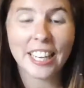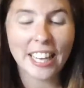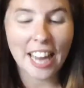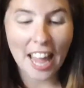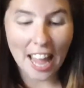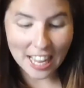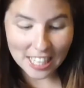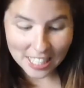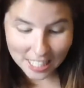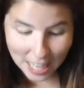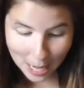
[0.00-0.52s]

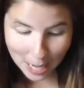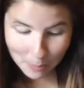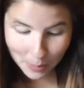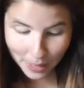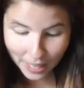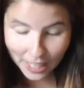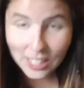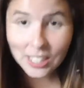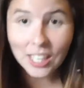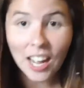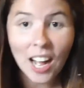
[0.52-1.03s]
Next, I
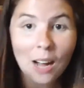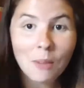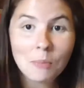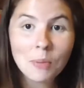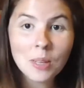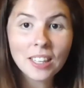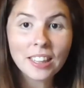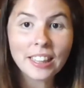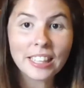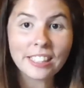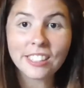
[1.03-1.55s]
picked
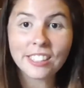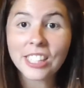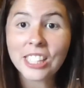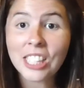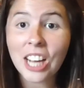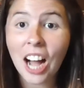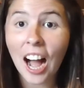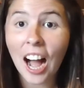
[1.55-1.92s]
up this